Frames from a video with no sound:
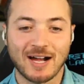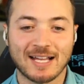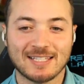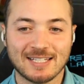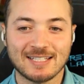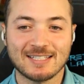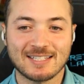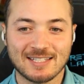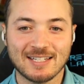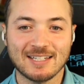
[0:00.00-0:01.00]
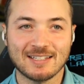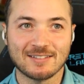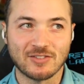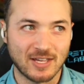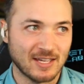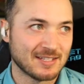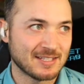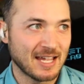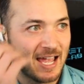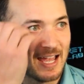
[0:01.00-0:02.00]
I did see this,
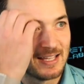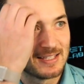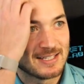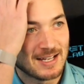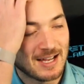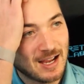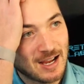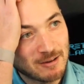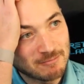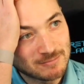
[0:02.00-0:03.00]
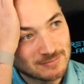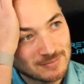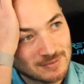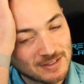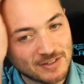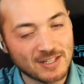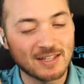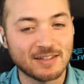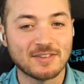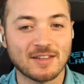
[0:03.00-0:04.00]
and um,
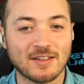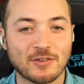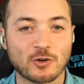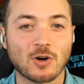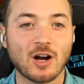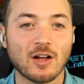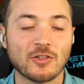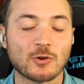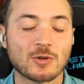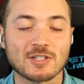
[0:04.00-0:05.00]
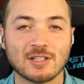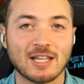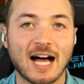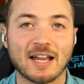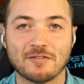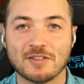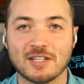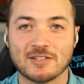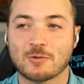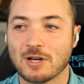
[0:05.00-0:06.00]
there were there was a lot of
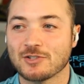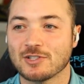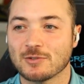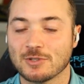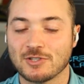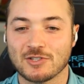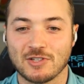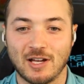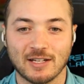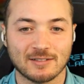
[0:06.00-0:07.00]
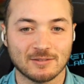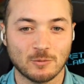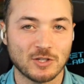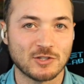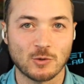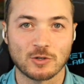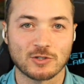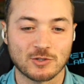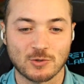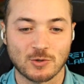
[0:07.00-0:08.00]
these questions, which is like, what's the
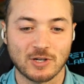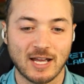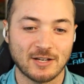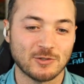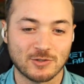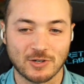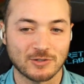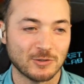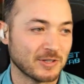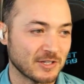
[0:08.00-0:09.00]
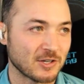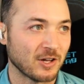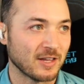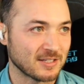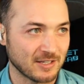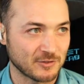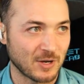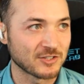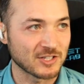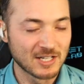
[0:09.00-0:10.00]
origin story? How did you start doing this? All that stuff. So
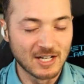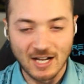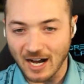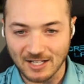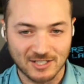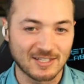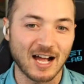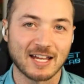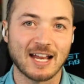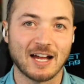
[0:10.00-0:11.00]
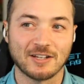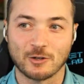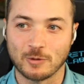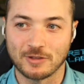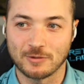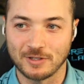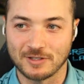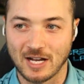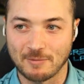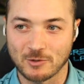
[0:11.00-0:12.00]
I'll just I'll just knock it out here with with
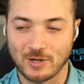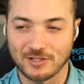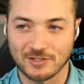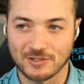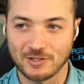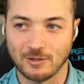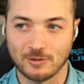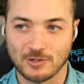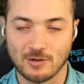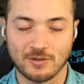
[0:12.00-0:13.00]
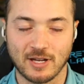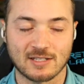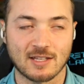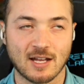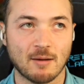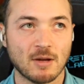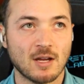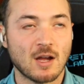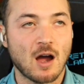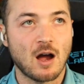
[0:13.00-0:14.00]
Tom's question. So so thanks, Tom.
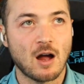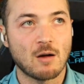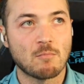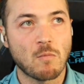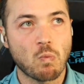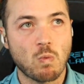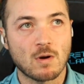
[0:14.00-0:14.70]
Um,